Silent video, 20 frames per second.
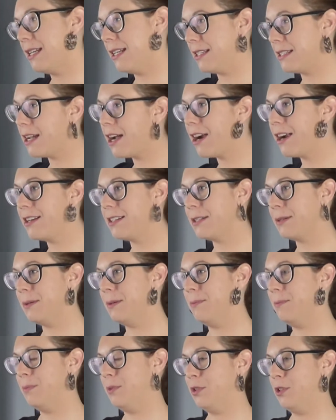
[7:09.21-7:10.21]
and it's hard
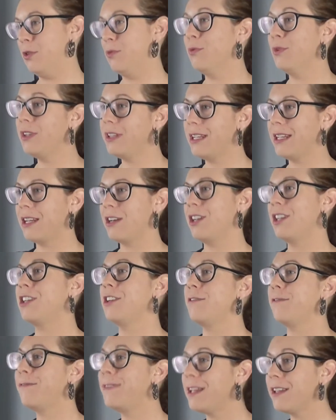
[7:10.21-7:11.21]
to really get a
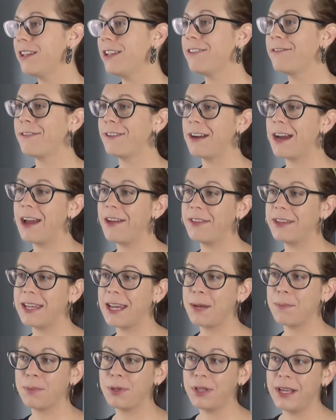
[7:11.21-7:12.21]
good feeling for how the
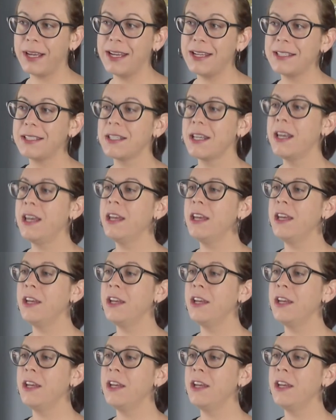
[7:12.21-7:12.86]
game plays.